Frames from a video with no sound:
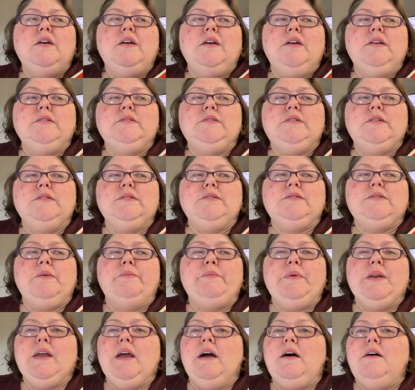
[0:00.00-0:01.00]
into
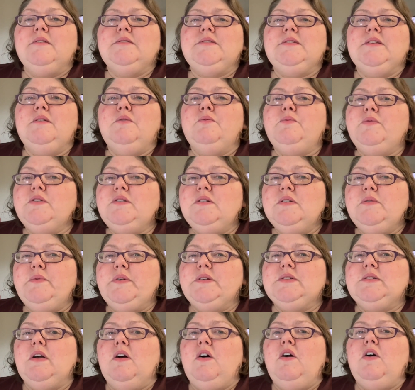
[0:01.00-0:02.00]
somebody else, and it really
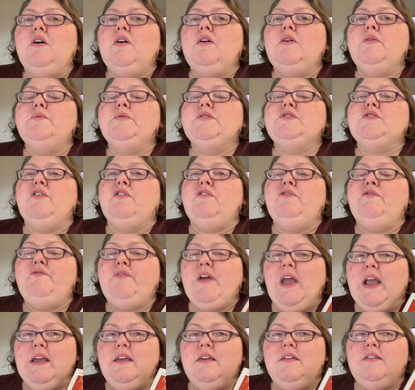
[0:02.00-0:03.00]
wasn't her, it was her
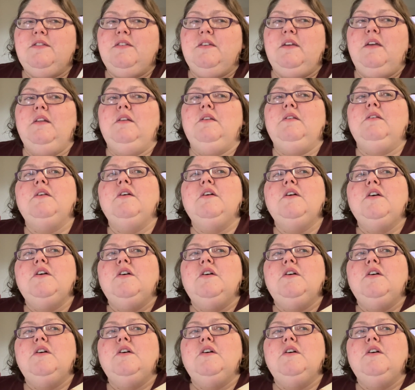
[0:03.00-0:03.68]
faith and,